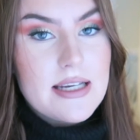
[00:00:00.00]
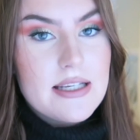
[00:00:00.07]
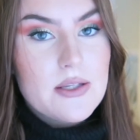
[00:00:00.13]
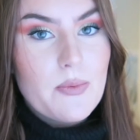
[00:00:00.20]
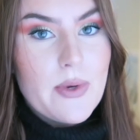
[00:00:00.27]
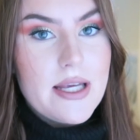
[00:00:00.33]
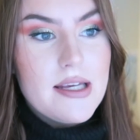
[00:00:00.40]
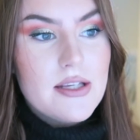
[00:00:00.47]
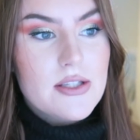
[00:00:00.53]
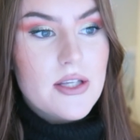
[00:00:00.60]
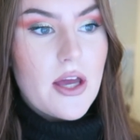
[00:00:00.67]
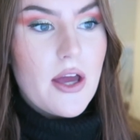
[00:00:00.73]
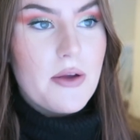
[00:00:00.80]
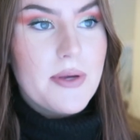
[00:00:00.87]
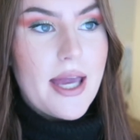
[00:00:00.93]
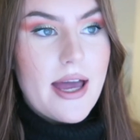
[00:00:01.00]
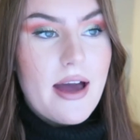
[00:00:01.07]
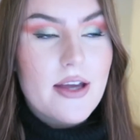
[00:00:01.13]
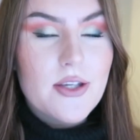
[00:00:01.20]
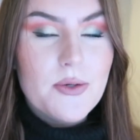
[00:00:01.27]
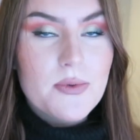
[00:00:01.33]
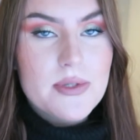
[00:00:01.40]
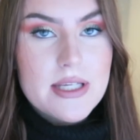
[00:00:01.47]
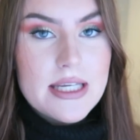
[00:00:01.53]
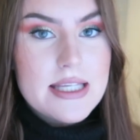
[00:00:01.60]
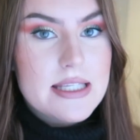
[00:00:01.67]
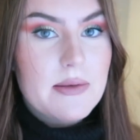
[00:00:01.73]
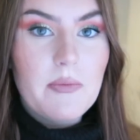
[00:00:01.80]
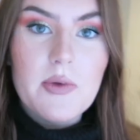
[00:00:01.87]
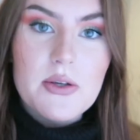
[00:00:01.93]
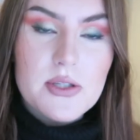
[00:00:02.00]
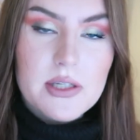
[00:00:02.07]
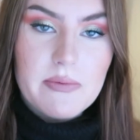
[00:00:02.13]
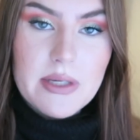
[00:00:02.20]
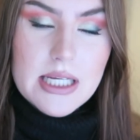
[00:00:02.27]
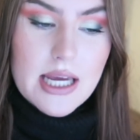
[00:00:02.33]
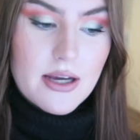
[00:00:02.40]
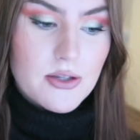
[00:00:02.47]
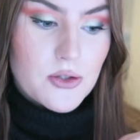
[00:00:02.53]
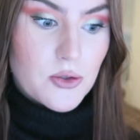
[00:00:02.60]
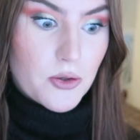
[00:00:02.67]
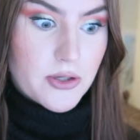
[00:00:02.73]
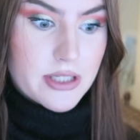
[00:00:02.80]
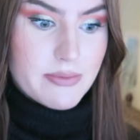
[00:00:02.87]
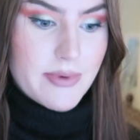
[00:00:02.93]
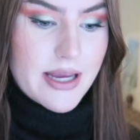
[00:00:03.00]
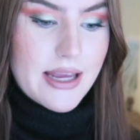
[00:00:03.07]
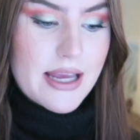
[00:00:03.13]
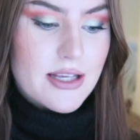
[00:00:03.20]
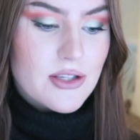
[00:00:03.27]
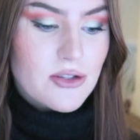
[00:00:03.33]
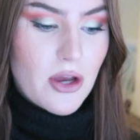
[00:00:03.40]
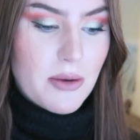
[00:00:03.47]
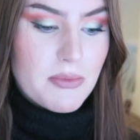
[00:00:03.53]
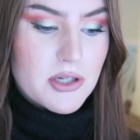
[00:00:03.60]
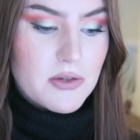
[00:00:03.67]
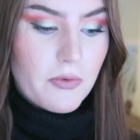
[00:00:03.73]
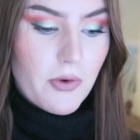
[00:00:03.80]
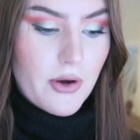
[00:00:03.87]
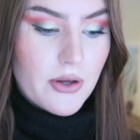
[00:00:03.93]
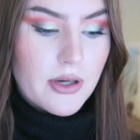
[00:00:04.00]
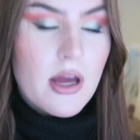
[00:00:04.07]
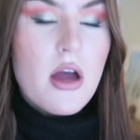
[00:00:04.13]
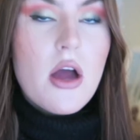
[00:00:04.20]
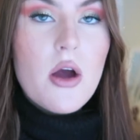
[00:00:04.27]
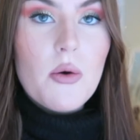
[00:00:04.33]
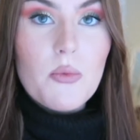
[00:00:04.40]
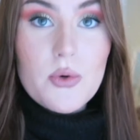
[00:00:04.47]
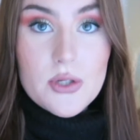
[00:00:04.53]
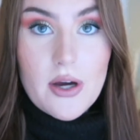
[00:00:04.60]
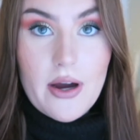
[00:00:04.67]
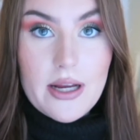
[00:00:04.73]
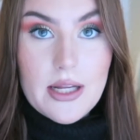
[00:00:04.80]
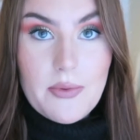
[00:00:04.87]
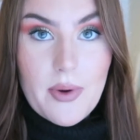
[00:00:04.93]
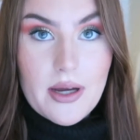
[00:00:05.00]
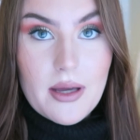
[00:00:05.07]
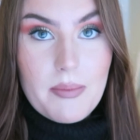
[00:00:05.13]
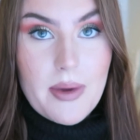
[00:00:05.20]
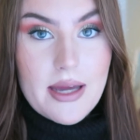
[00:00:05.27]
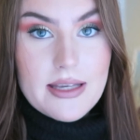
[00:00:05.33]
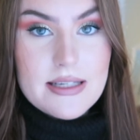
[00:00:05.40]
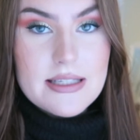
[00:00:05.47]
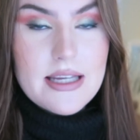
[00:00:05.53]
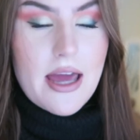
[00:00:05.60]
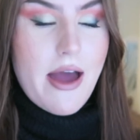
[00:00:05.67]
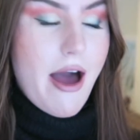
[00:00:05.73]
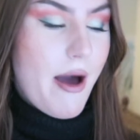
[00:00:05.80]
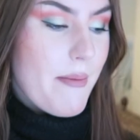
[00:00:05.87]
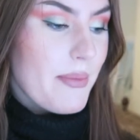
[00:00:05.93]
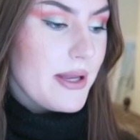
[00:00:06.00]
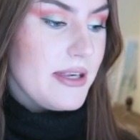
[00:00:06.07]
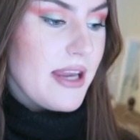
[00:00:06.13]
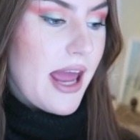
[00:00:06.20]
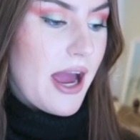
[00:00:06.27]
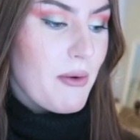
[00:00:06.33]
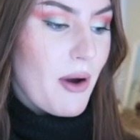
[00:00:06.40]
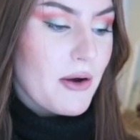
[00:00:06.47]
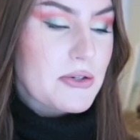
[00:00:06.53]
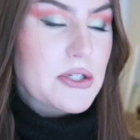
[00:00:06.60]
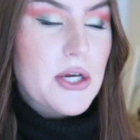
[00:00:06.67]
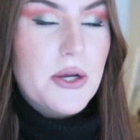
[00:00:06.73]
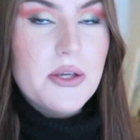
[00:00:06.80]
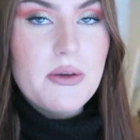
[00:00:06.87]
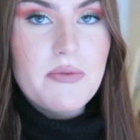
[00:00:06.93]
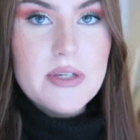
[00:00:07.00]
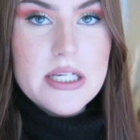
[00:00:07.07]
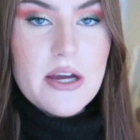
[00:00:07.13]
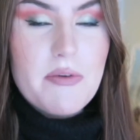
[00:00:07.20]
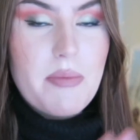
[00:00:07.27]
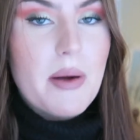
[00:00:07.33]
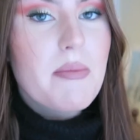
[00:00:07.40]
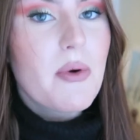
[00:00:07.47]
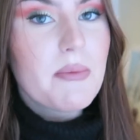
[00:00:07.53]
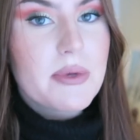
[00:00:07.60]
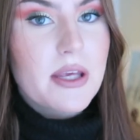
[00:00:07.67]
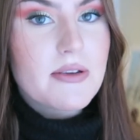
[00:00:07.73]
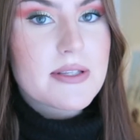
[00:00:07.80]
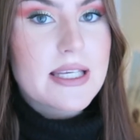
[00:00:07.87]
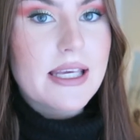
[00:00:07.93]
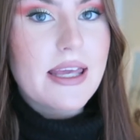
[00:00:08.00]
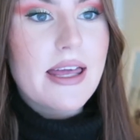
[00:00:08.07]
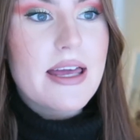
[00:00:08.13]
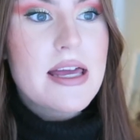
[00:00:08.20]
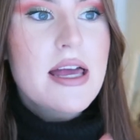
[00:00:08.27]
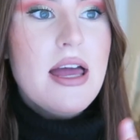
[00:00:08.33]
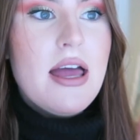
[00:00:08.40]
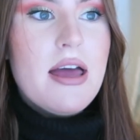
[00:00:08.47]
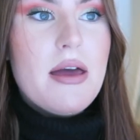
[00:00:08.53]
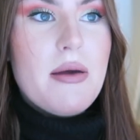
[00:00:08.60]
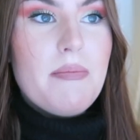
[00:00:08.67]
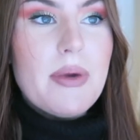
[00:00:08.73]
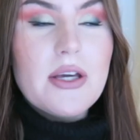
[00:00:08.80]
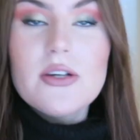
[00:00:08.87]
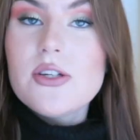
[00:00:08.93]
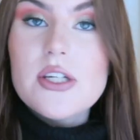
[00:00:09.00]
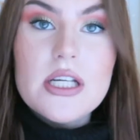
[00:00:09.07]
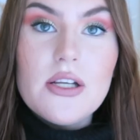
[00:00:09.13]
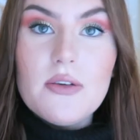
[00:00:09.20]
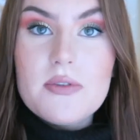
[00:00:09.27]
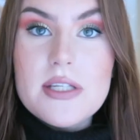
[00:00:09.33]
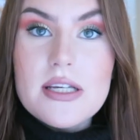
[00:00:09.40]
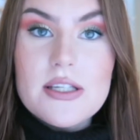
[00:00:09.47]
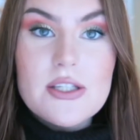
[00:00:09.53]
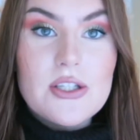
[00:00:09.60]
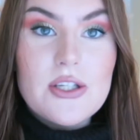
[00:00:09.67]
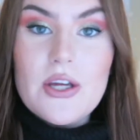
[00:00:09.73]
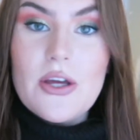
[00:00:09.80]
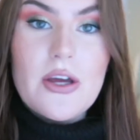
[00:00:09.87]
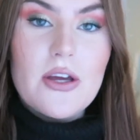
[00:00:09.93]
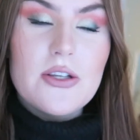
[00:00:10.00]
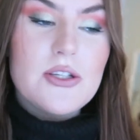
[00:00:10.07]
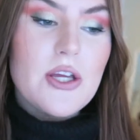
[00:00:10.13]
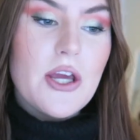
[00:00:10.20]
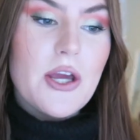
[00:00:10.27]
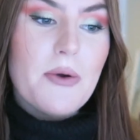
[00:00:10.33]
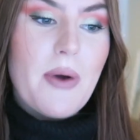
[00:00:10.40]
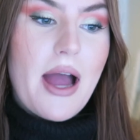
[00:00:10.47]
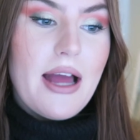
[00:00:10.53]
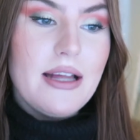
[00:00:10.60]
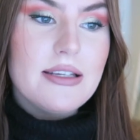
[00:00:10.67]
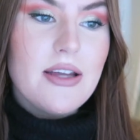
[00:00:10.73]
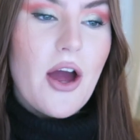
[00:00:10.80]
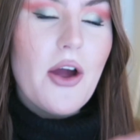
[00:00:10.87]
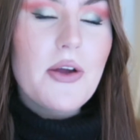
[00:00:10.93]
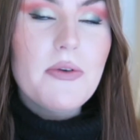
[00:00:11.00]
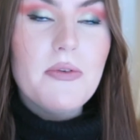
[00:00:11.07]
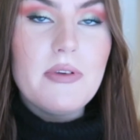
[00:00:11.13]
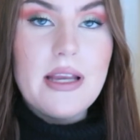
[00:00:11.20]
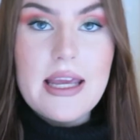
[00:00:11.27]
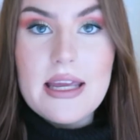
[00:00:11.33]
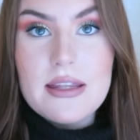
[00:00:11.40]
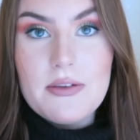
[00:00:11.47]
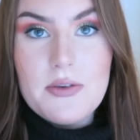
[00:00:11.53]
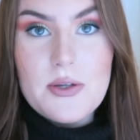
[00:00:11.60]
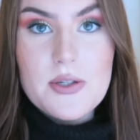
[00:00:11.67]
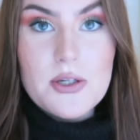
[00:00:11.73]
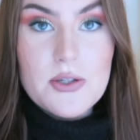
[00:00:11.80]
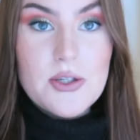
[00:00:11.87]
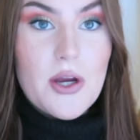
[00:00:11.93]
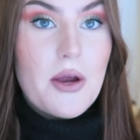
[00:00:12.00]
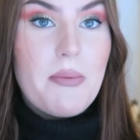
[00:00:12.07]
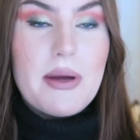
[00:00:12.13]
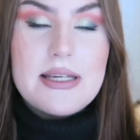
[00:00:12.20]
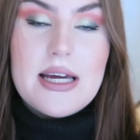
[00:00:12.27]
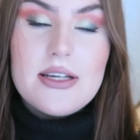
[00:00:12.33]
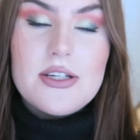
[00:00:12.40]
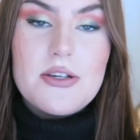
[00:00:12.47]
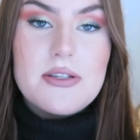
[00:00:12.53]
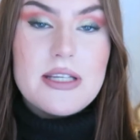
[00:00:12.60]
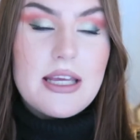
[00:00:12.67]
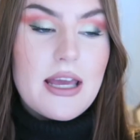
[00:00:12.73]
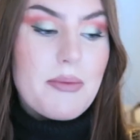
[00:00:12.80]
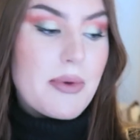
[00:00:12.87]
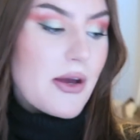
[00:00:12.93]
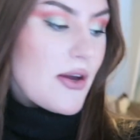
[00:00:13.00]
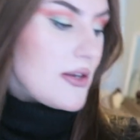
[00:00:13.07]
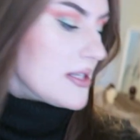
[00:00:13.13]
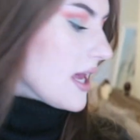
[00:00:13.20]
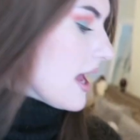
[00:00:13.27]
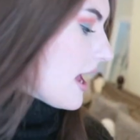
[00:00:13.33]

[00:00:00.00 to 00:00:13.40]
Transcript: days a week, so yeah, you will see this in future videos. Trust me, it's so much fun. Would highly recommend. Um, but now I'll show you a video of my mum using it, because she loves it as too, and hopefully in the future I'll show my dad using it because